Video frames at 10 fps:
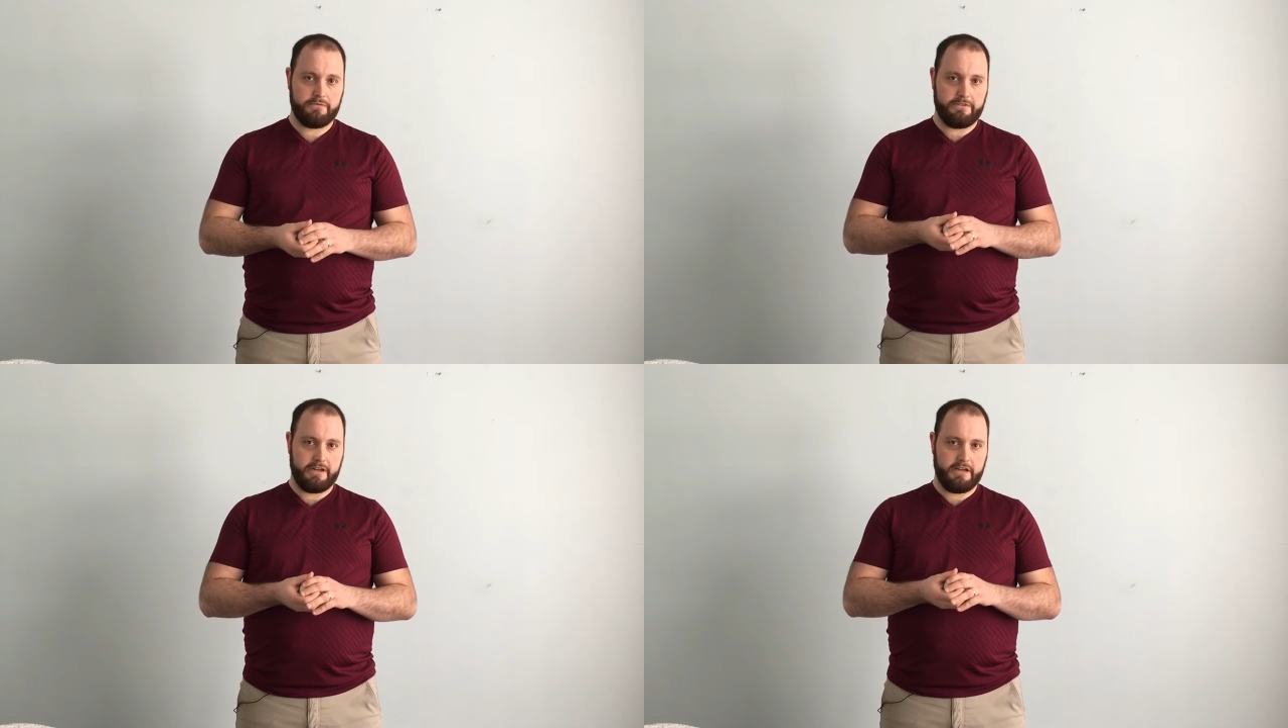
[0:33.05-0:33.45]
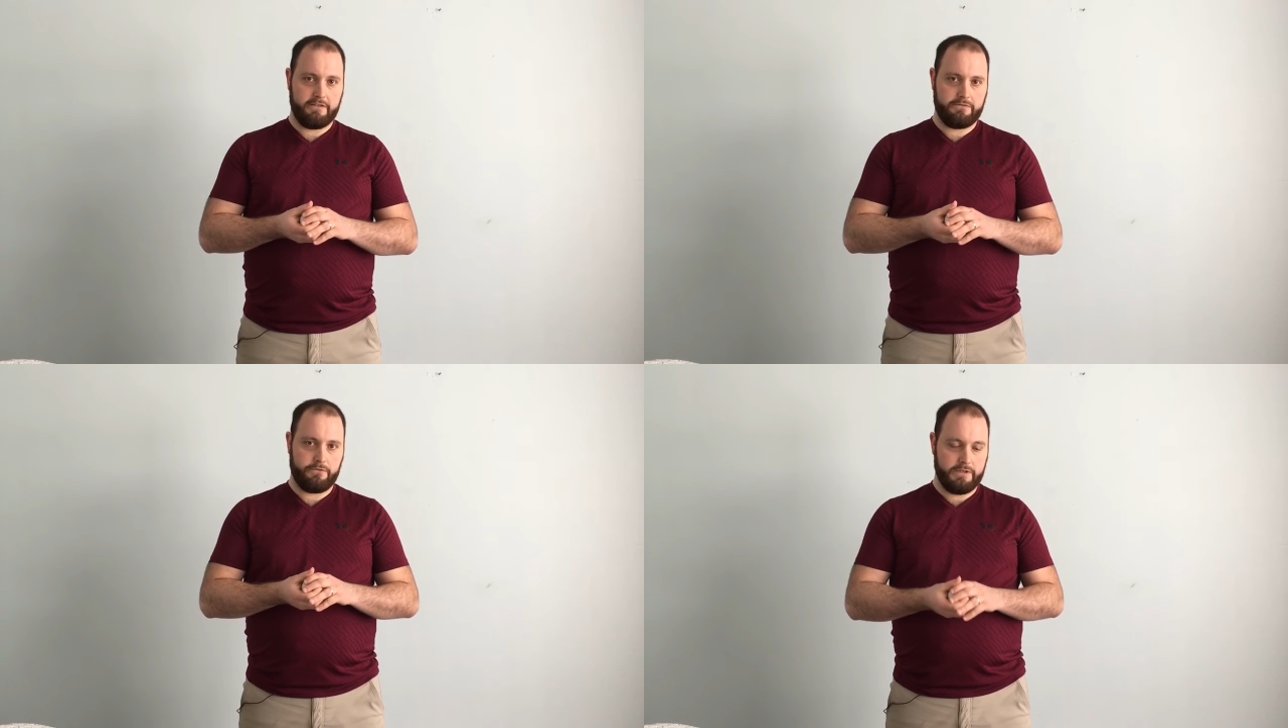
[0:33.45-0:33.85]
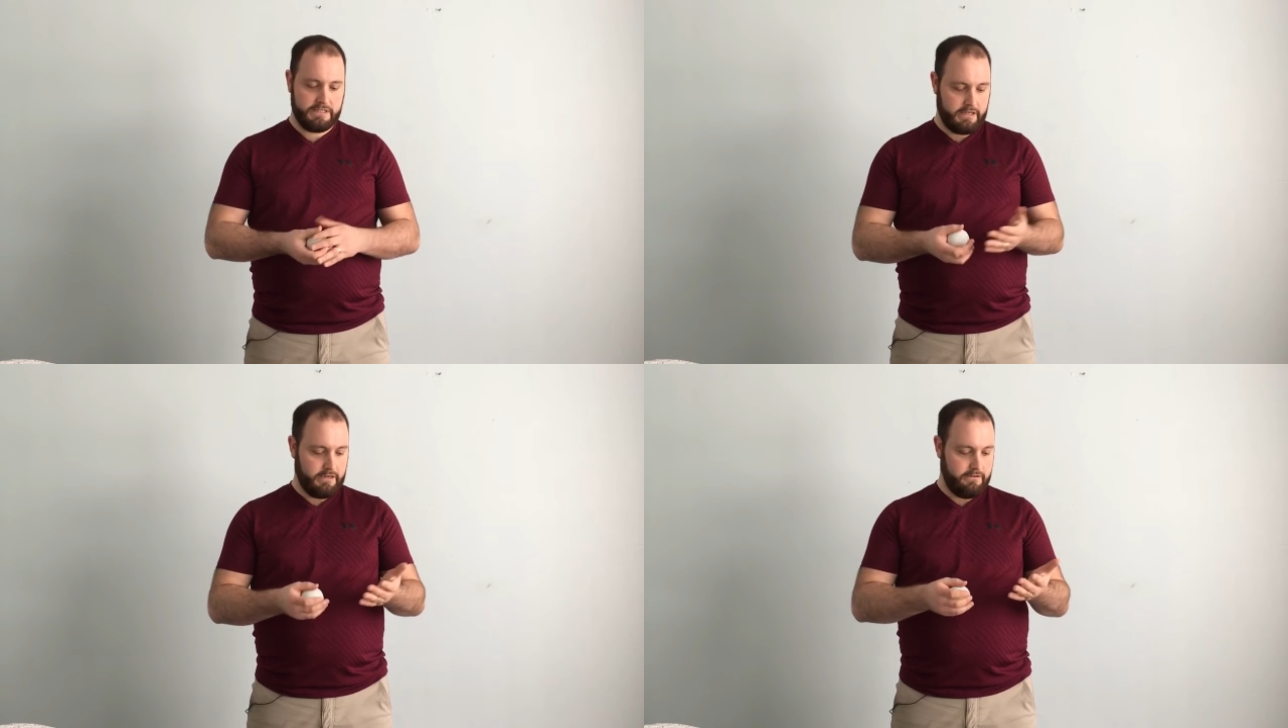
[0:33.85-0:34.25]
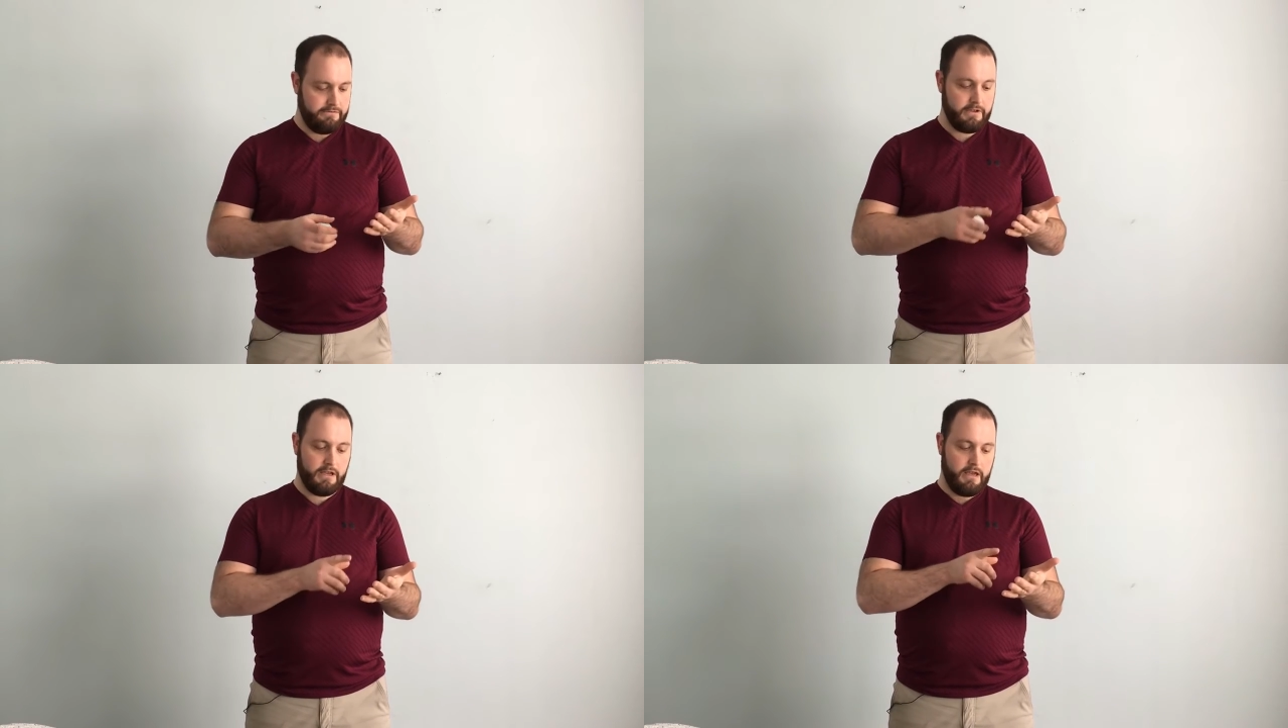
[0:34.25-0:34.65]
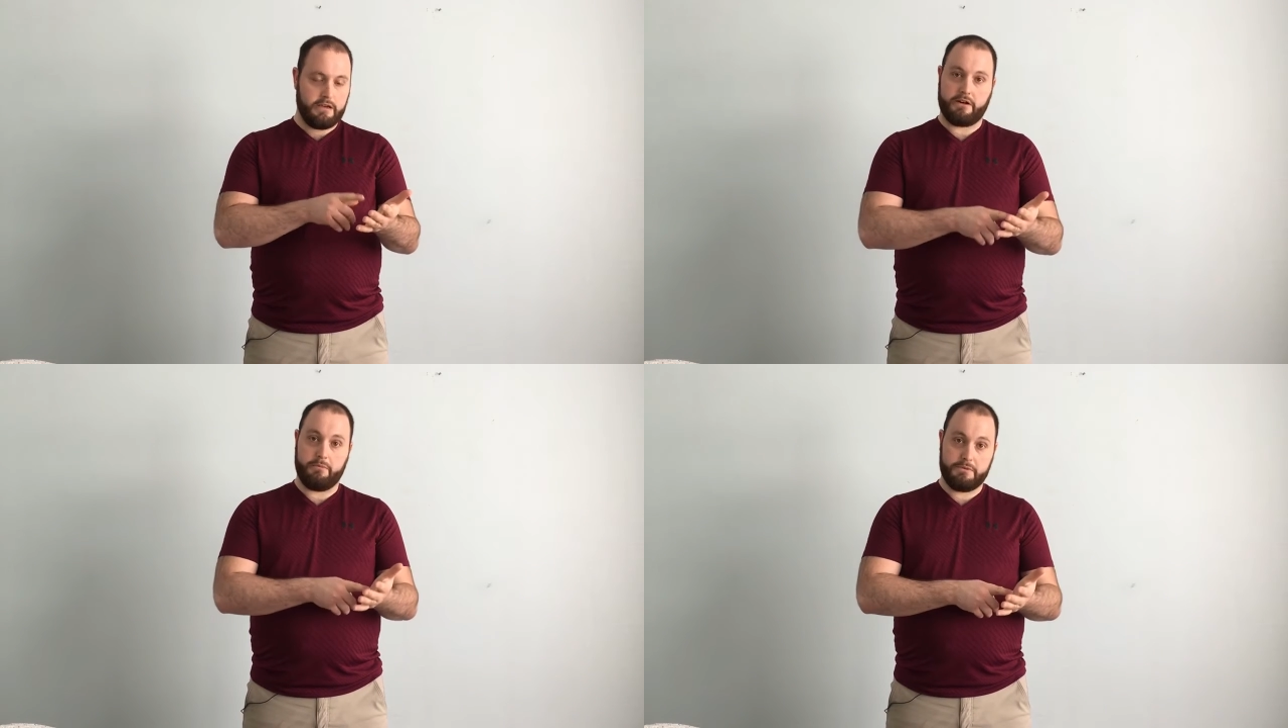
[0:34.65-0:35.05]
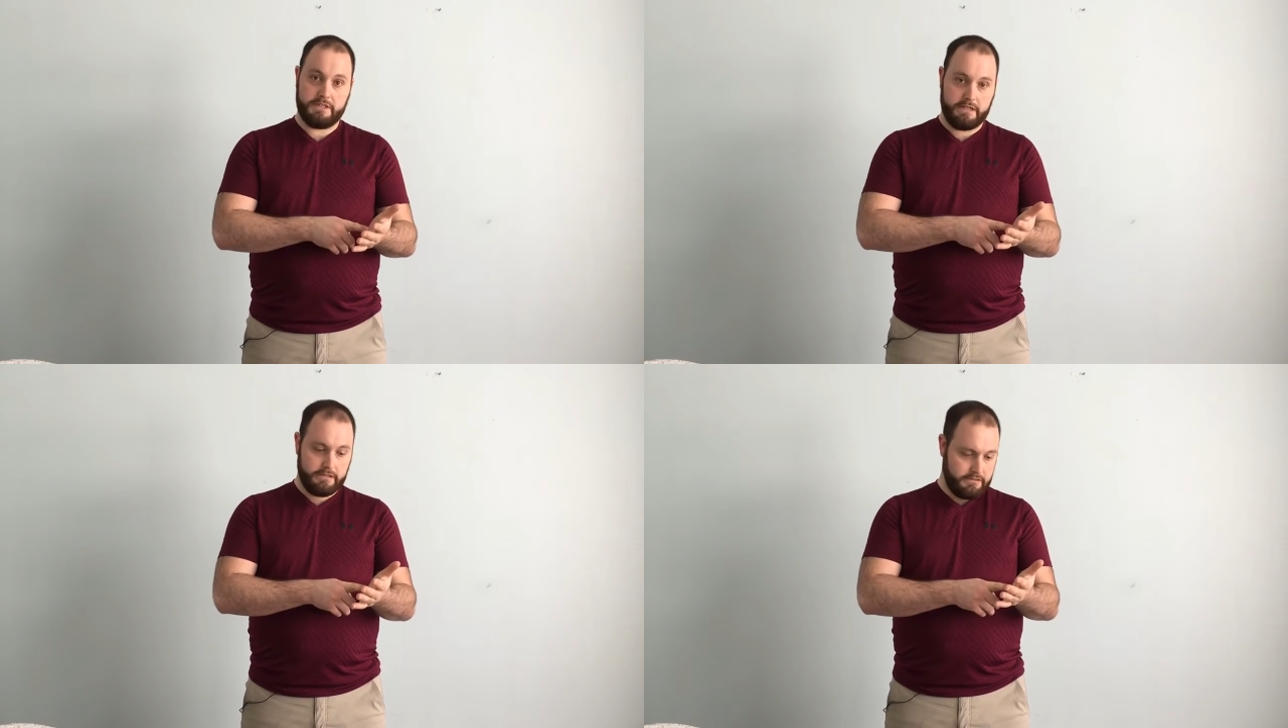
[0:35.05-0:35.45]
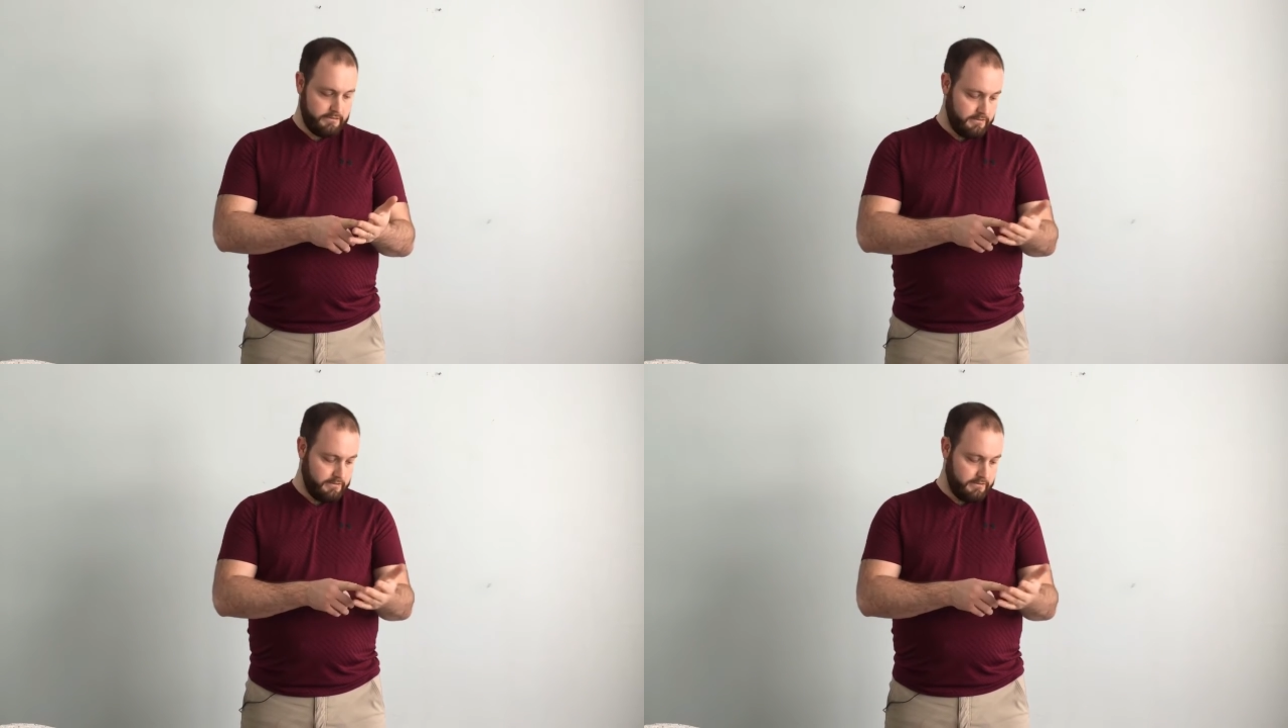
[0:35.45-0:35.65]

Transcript: fight off risk of carpal tunnel,